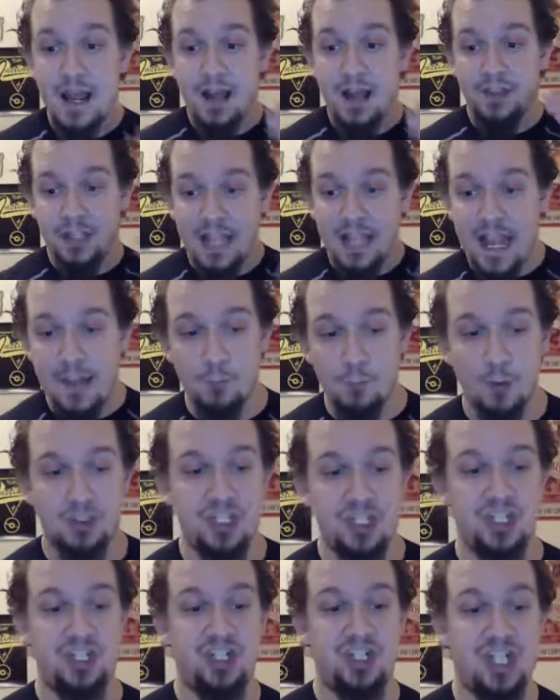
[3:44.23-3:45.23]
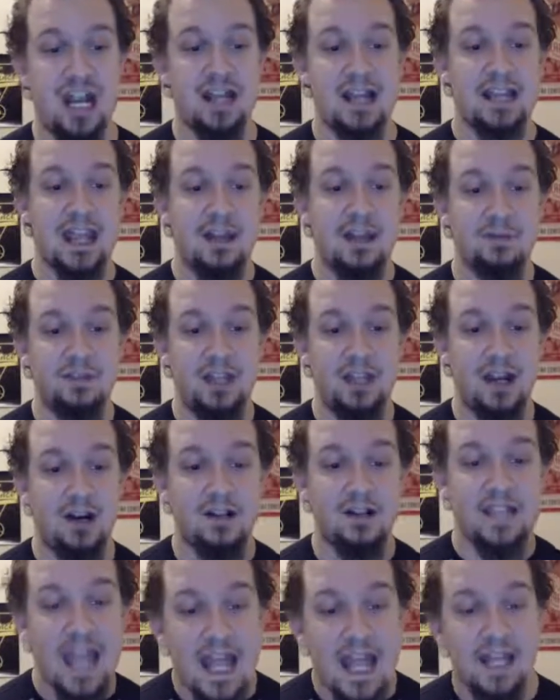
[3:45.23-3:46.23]
The game will just check if
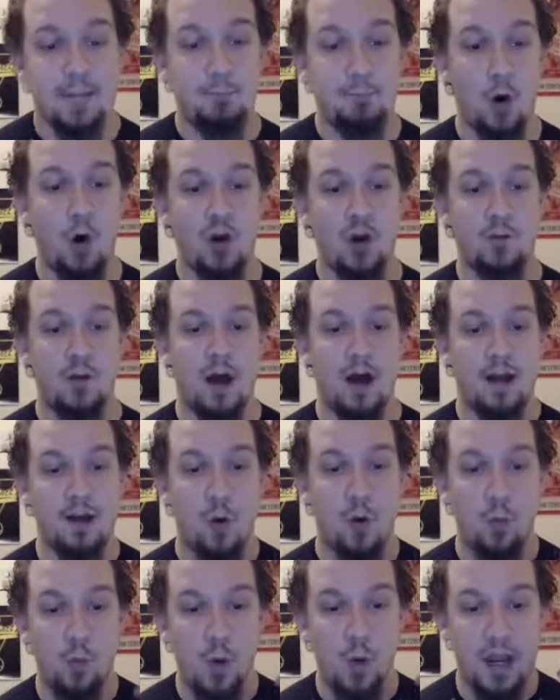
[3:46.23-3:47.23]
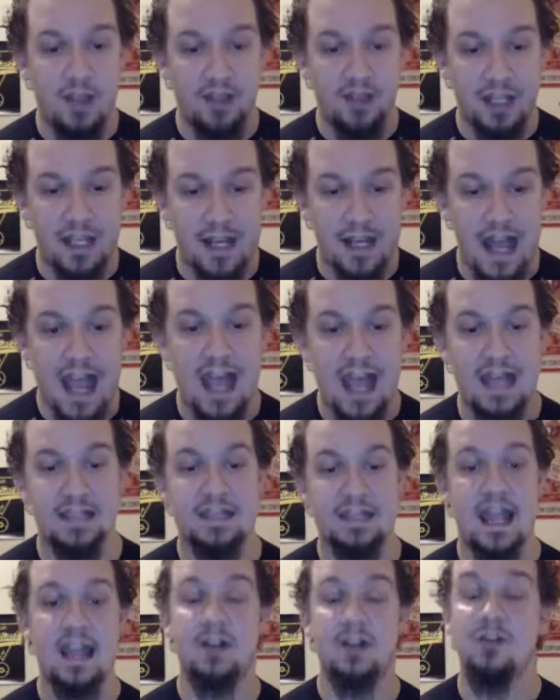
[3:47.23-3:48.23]
there's any Pokemon with it
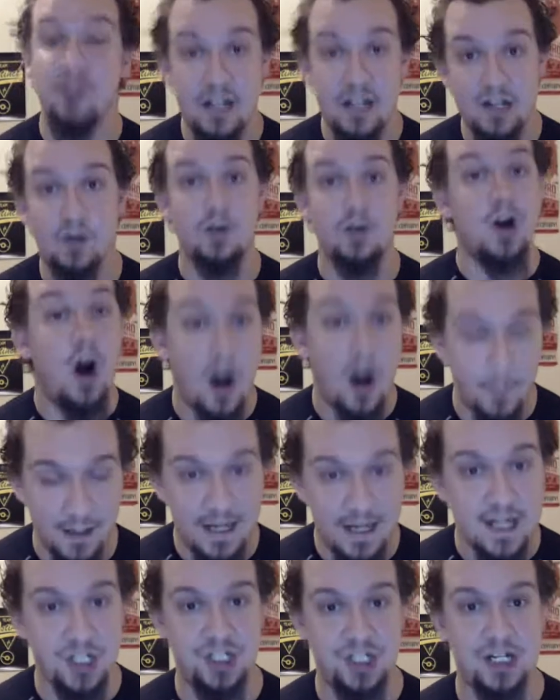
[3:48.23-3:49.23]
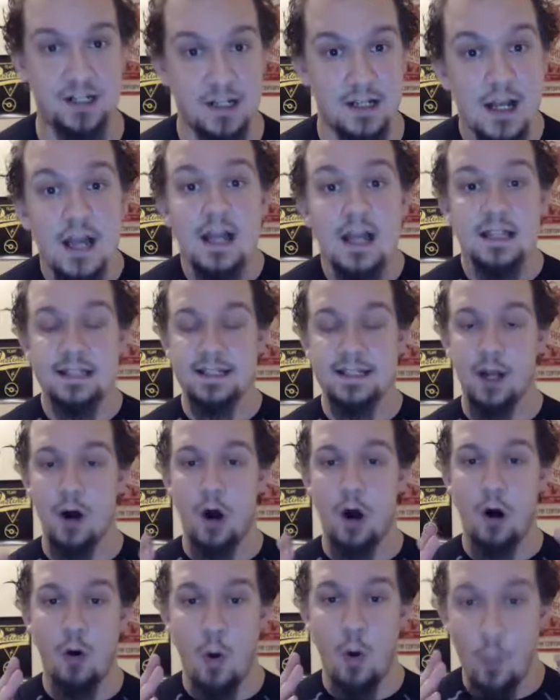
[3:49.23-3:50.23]
as a legal combination.
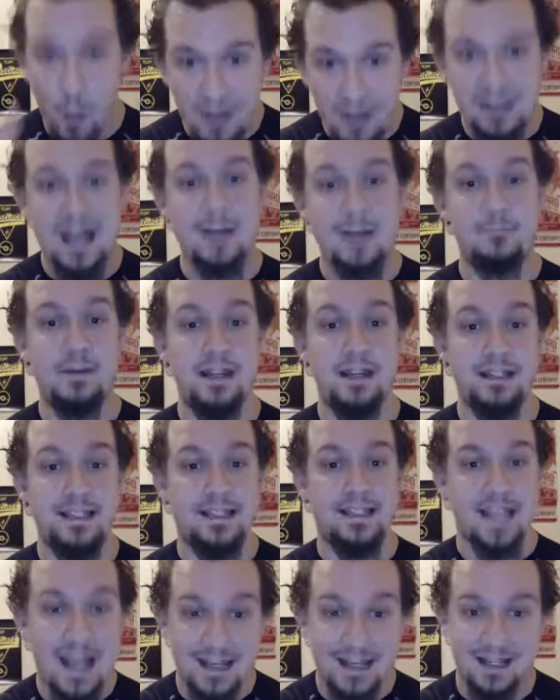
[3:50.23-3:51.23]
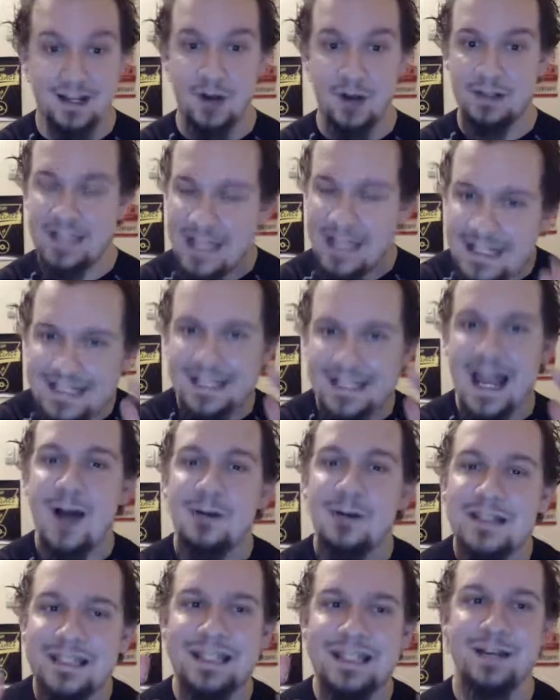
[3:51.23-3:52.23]
So, with that being said, you know, it
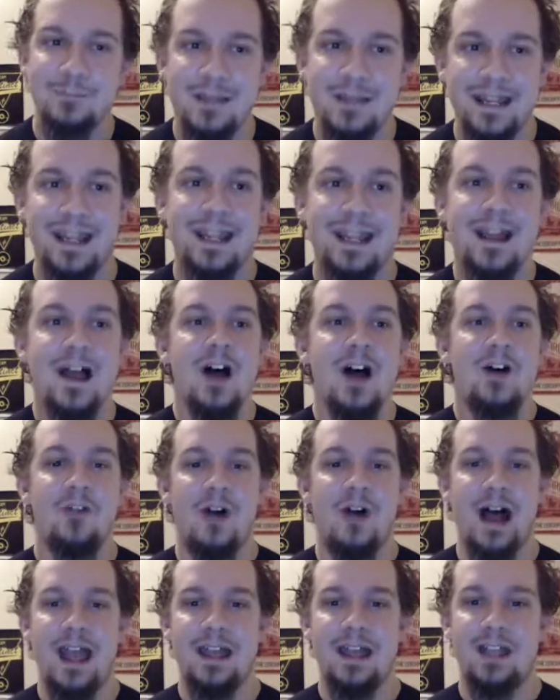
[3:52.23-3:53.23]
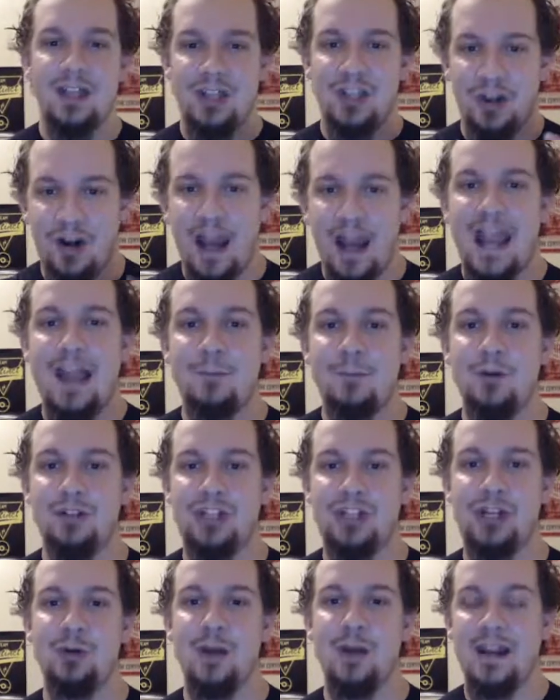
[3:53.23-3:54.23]
sounds to me like you're able
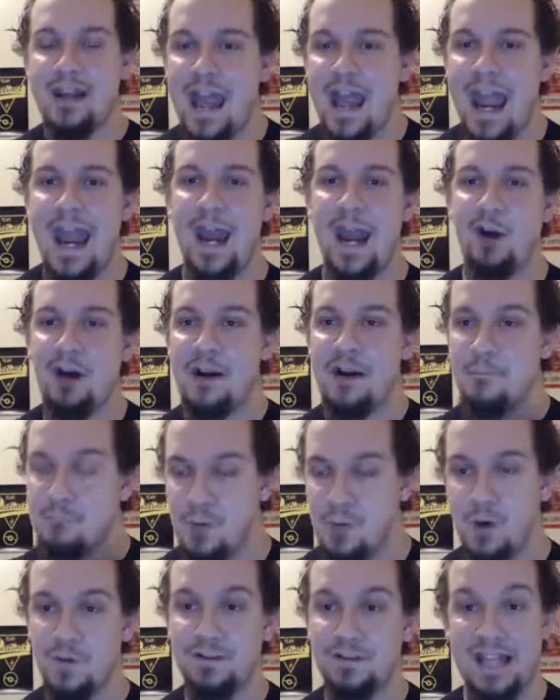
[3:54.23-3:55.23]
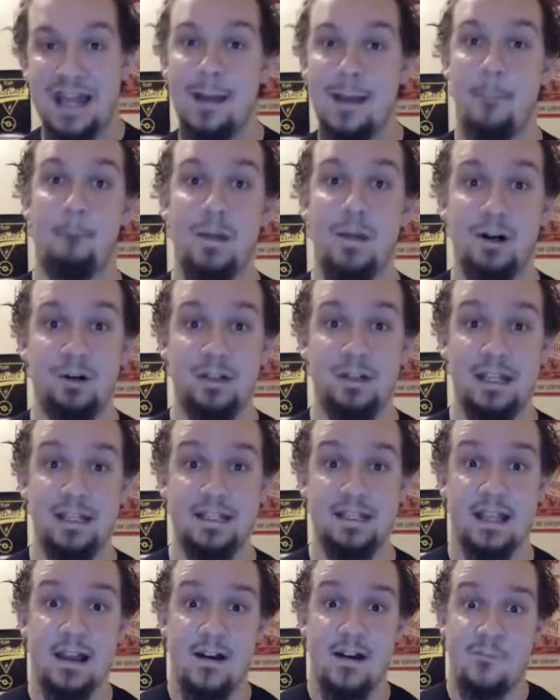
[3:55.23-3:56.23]
to inherit moves and
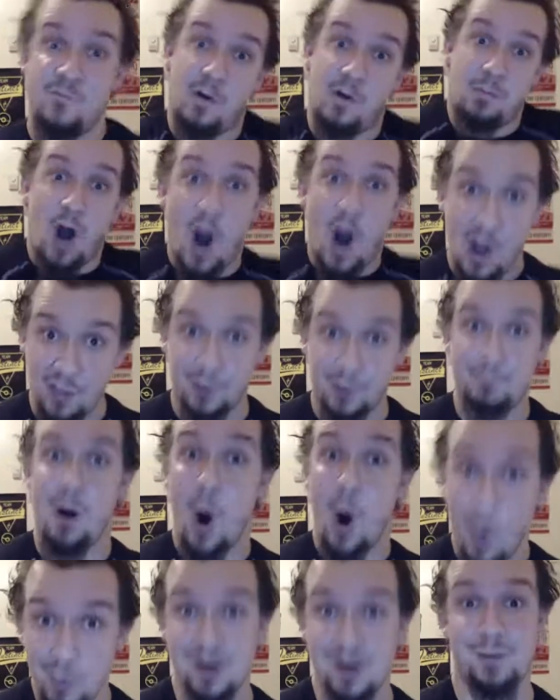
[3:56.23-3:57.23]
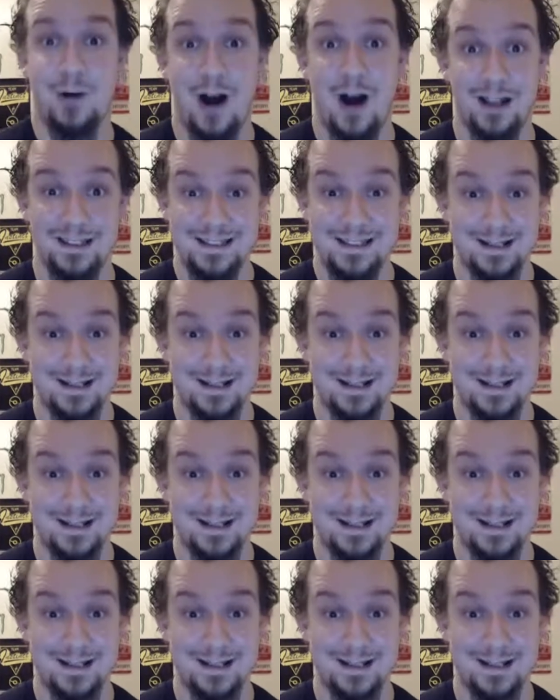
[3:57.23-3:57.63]
abilities from other Pokemon.